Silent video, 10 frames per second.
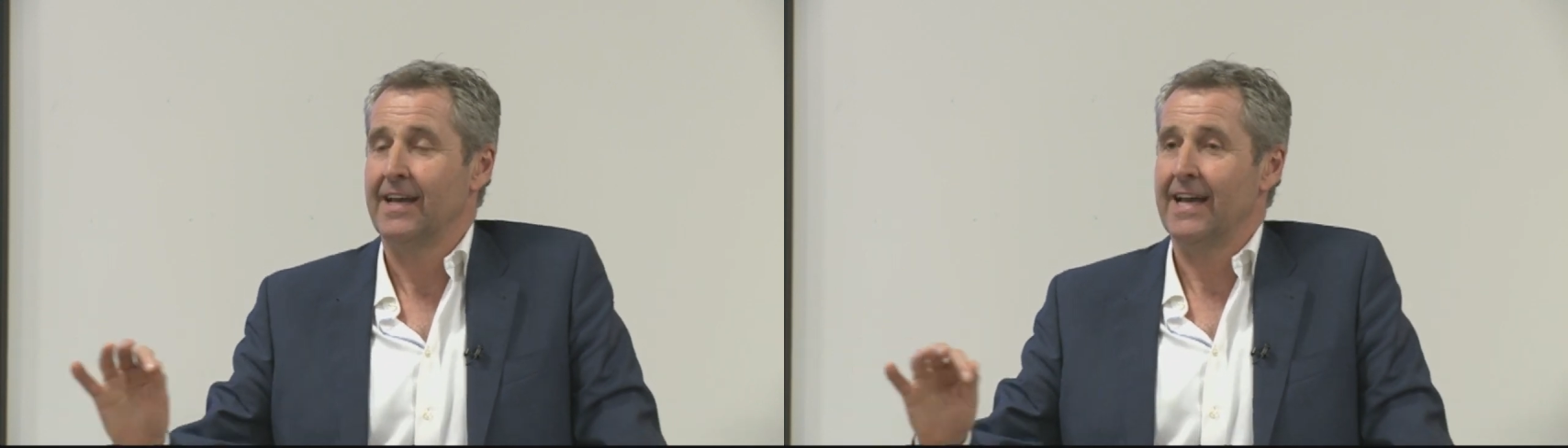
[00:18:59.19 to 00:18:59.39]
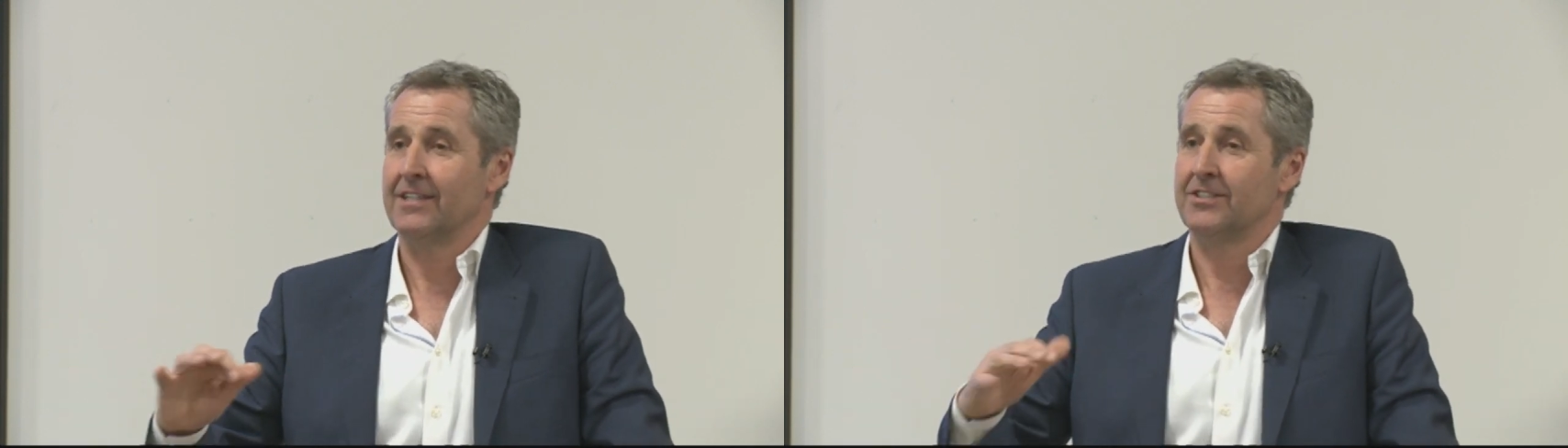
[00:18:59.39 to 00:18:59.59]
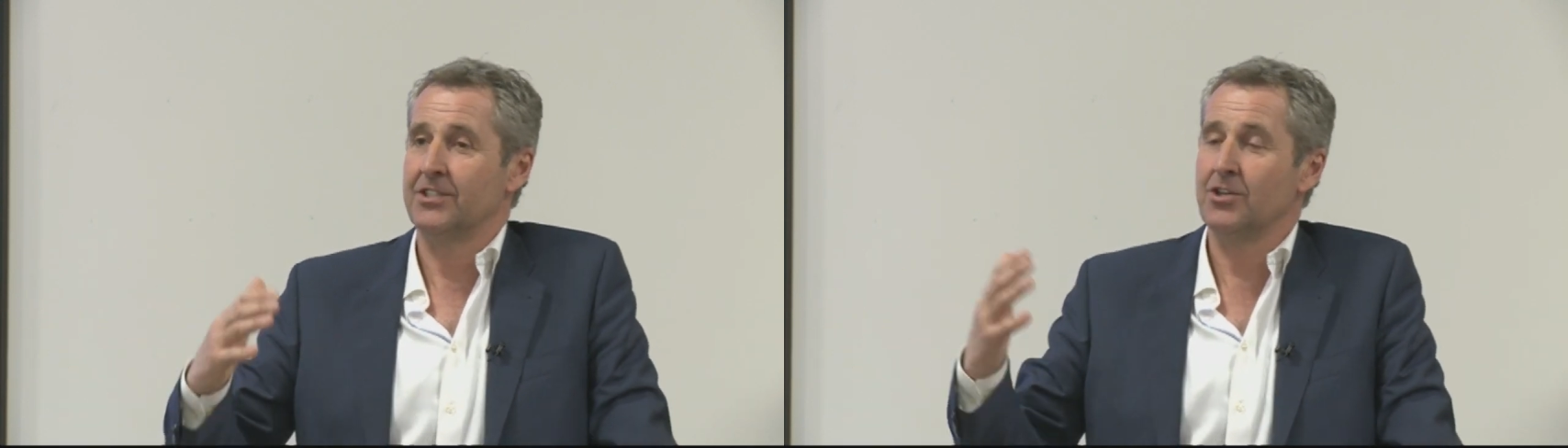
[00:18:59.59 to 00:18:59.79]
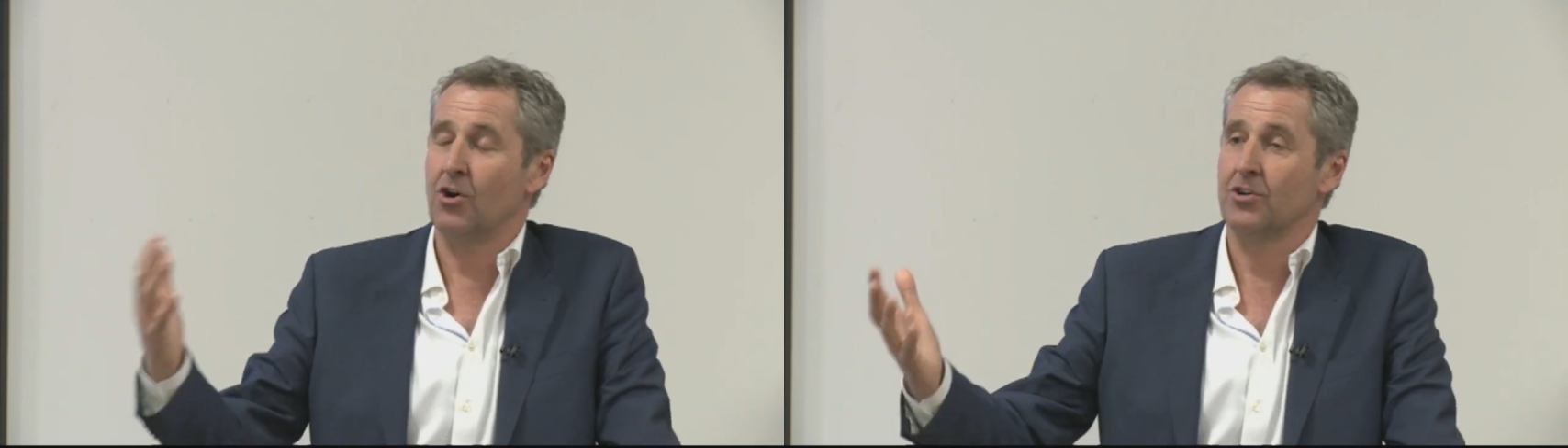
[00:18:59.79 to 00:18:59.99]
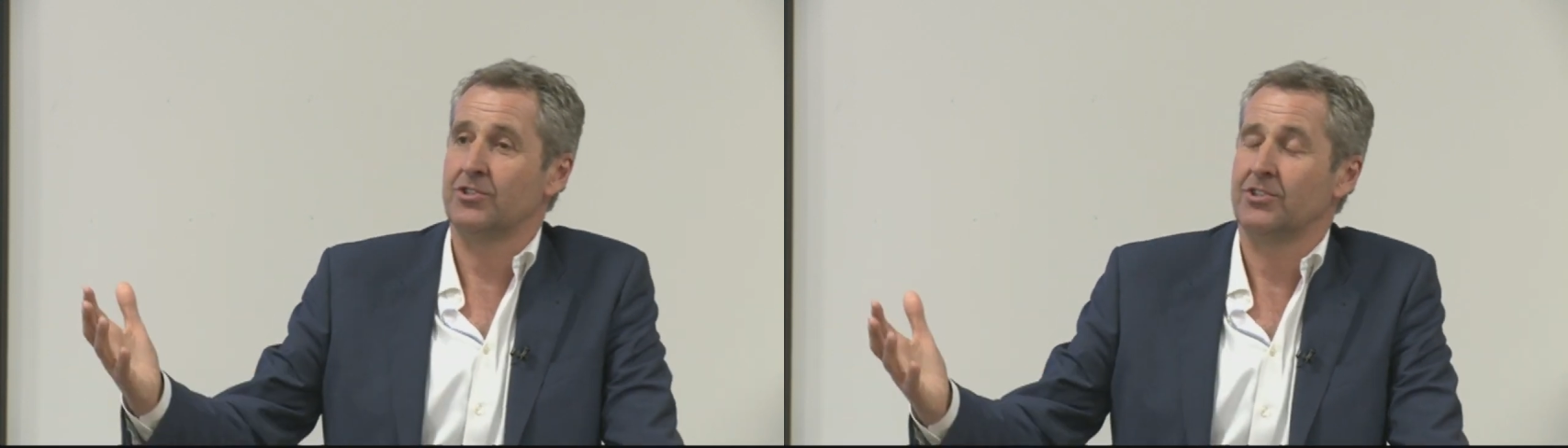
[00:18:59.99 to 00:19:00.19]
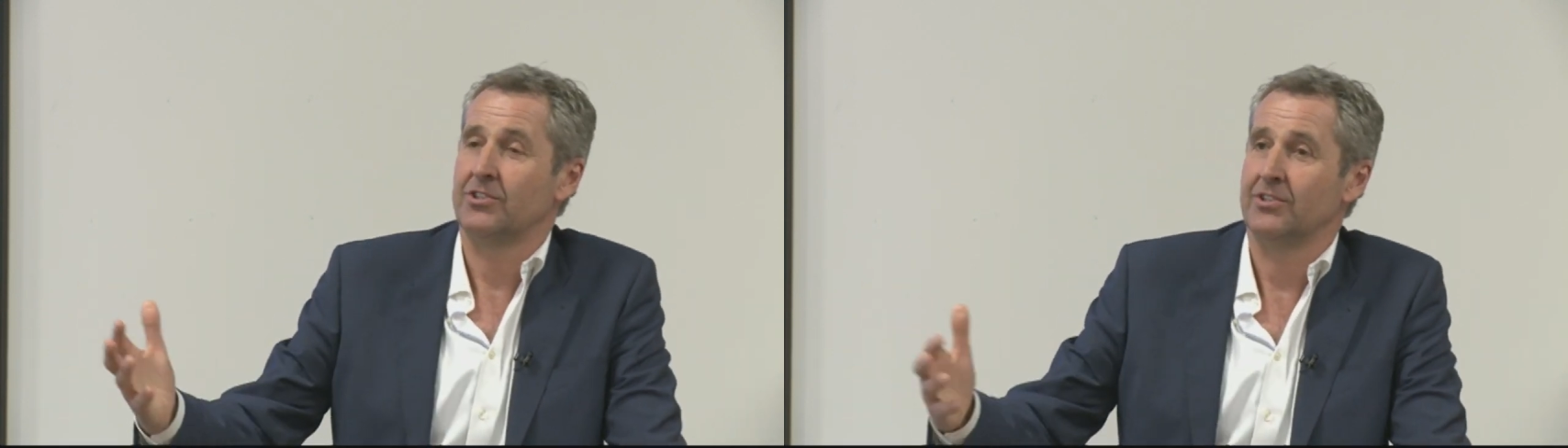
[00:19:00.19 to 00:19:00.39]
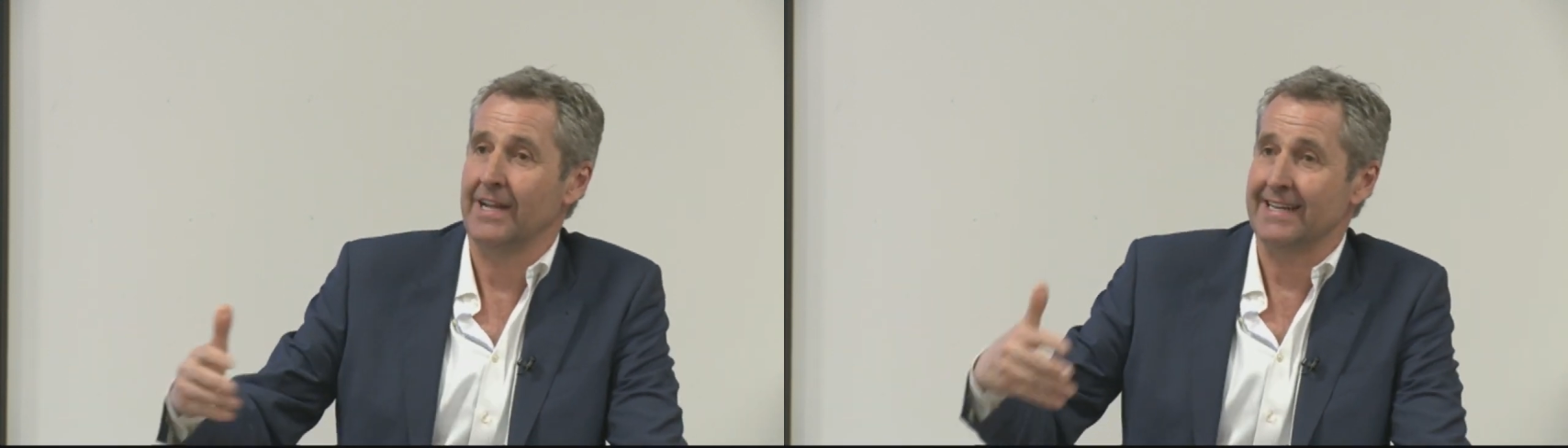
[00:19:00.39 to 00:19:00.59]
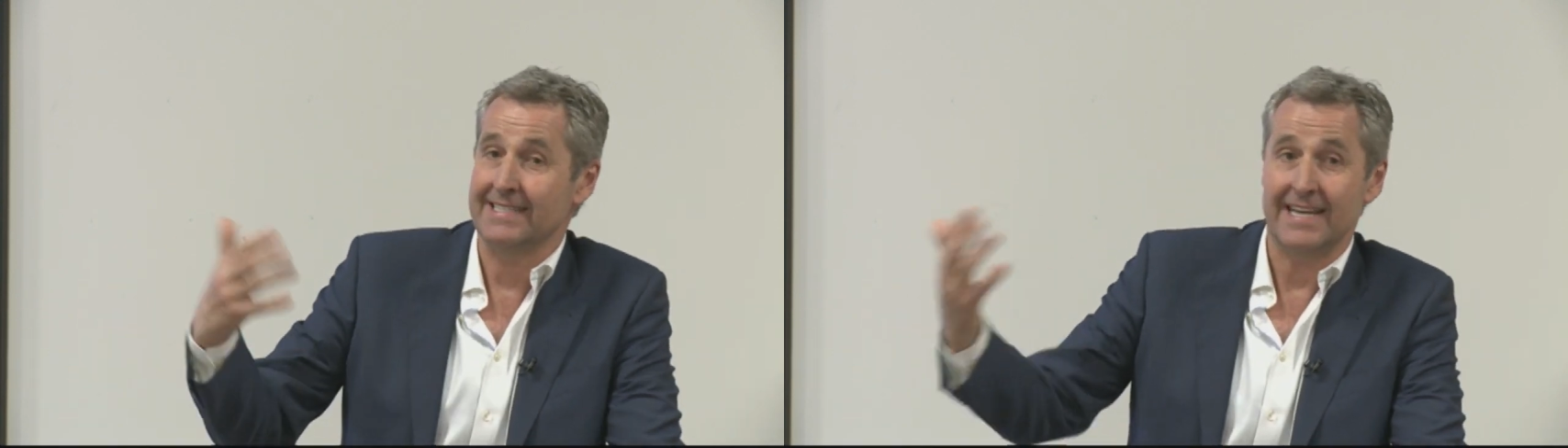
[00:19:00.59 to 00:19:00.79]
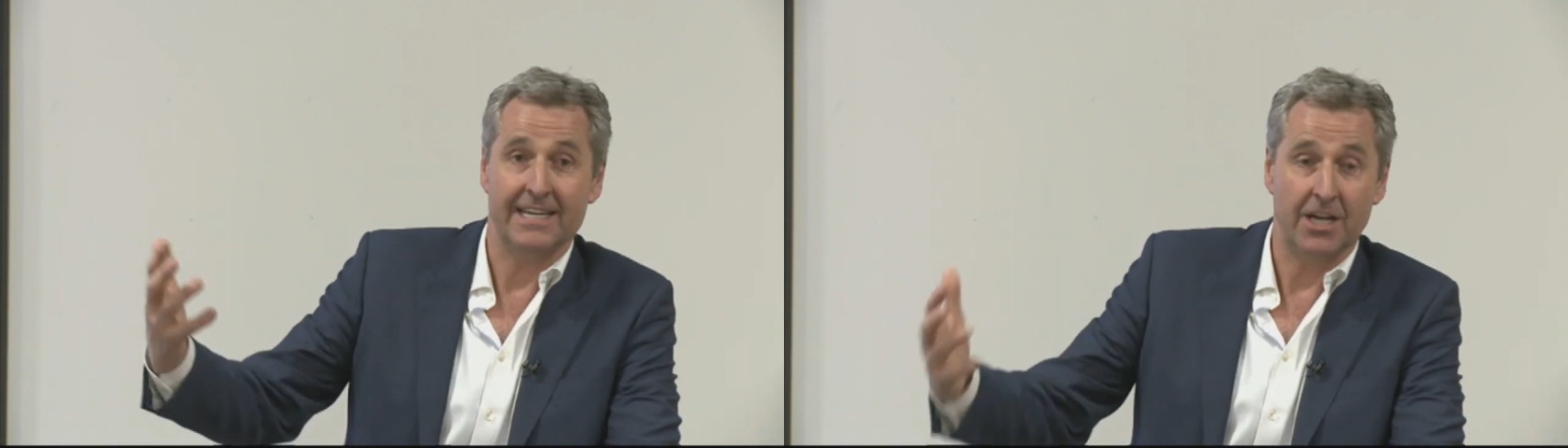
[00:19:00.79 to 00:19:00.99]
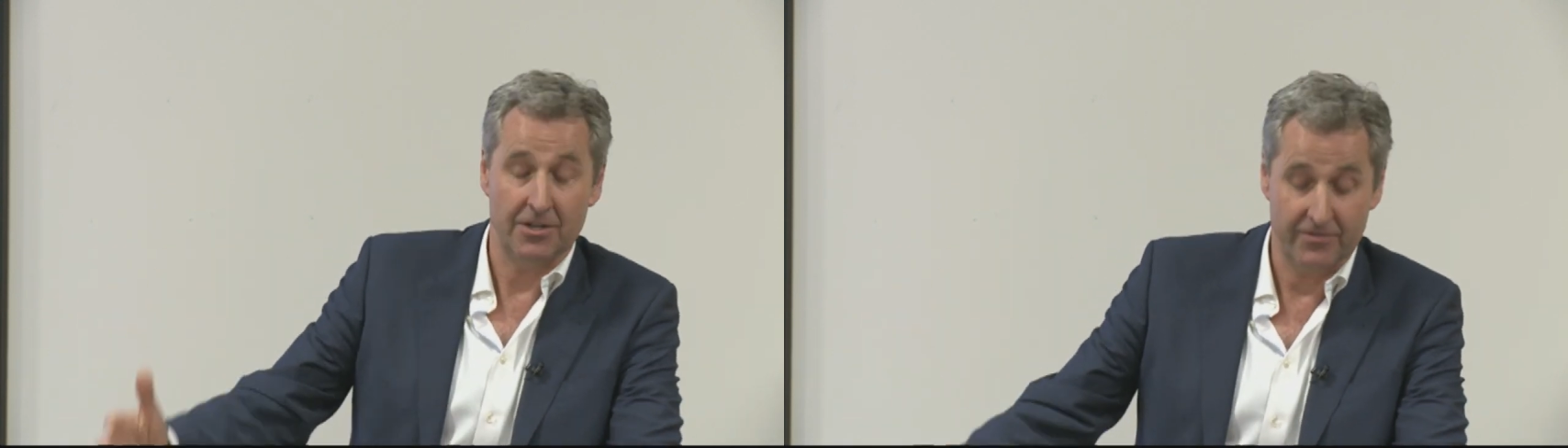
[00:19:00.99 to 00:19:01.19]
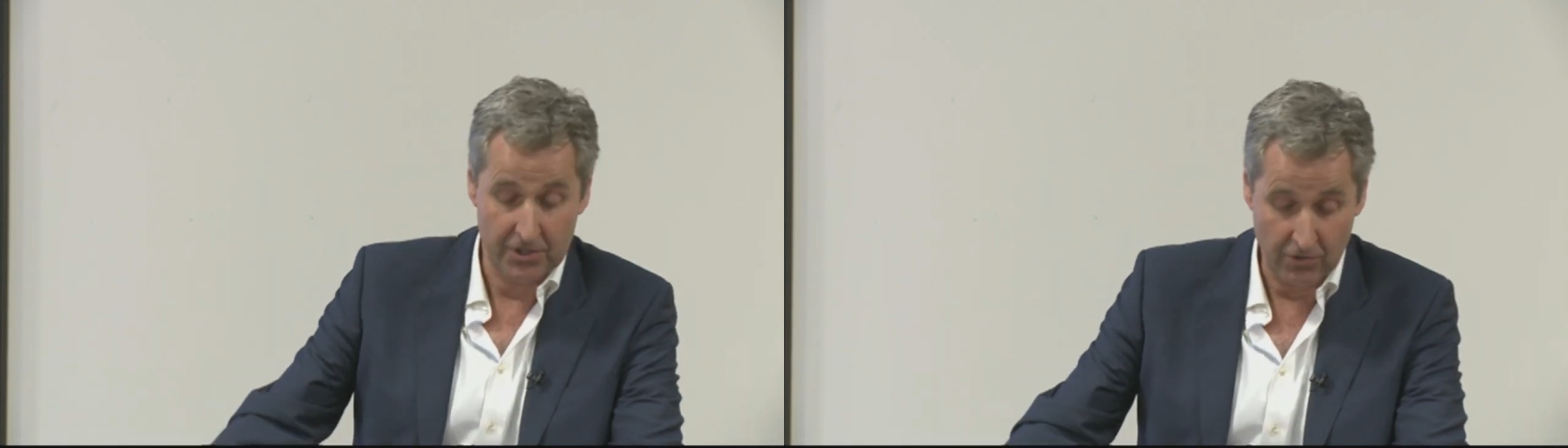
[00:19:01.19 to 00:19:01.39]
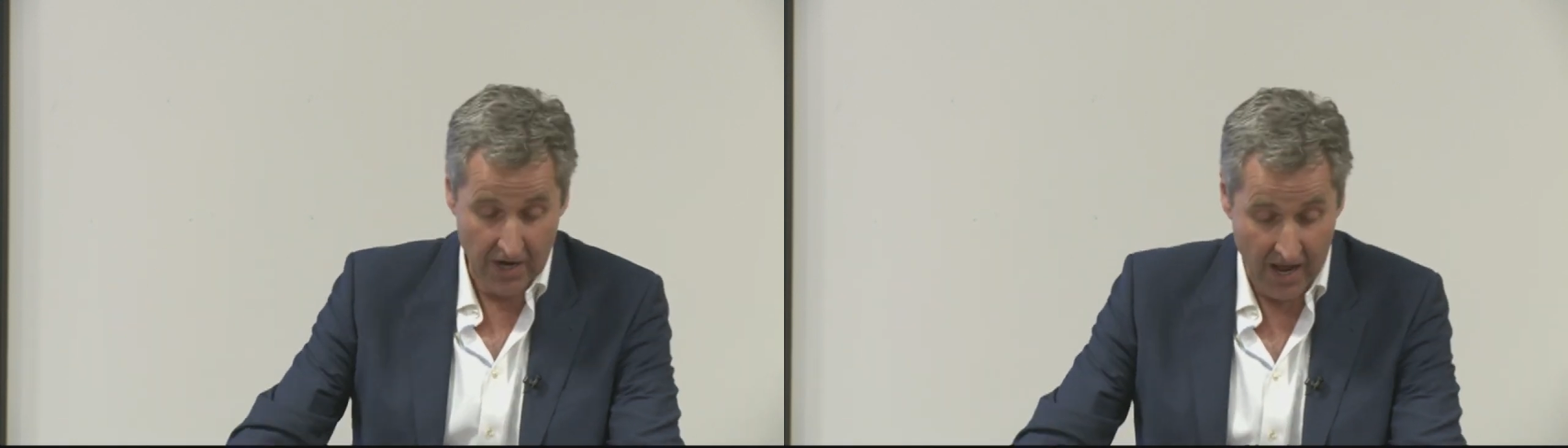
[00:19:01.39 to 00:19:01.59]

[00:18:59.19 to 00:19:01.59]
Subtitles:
and to not let it take over your